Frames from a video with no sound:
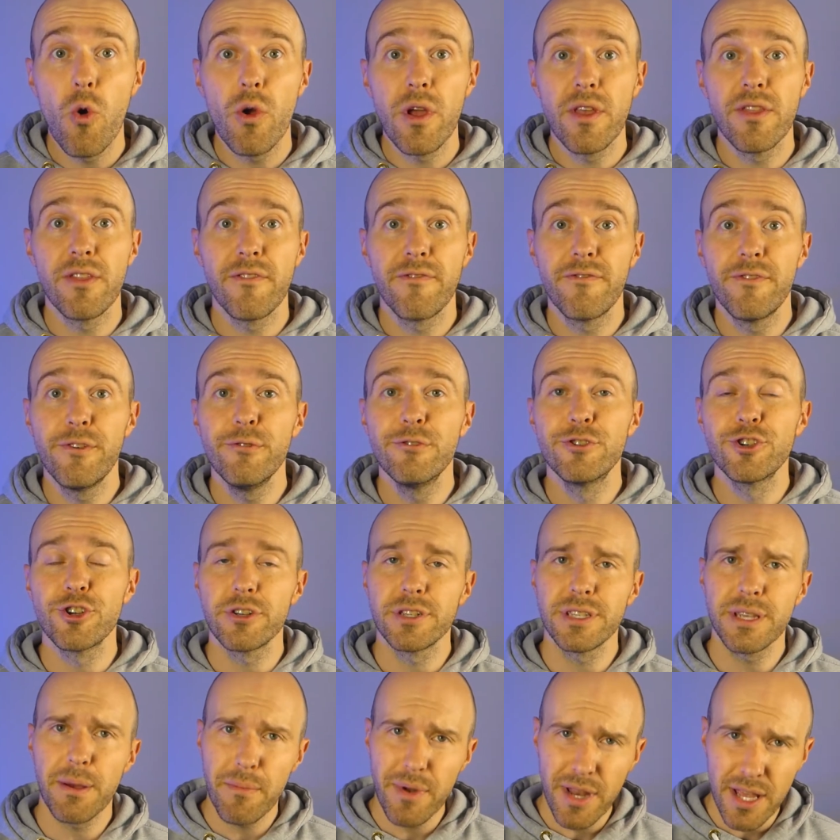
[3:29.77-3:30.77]
in the future
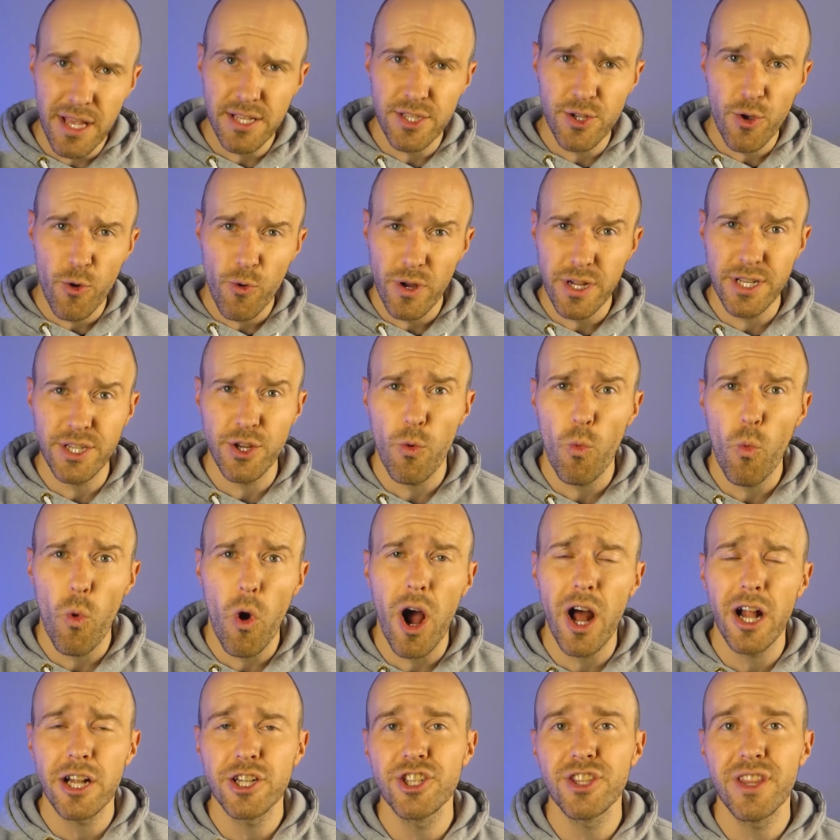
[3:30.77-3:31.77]
somebody is going to
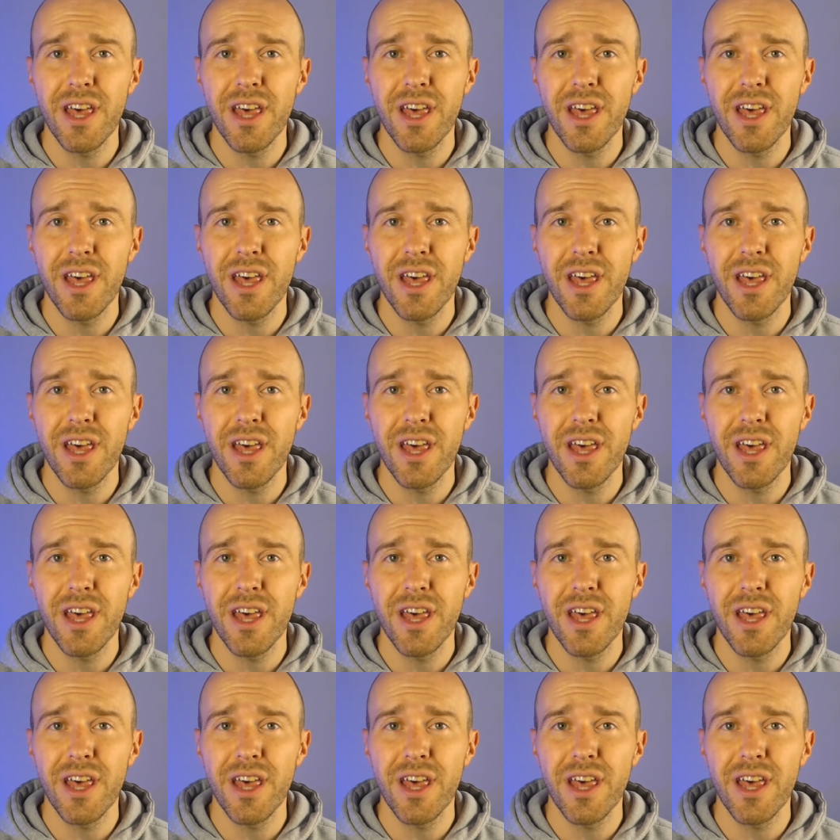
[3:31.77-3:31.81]
watch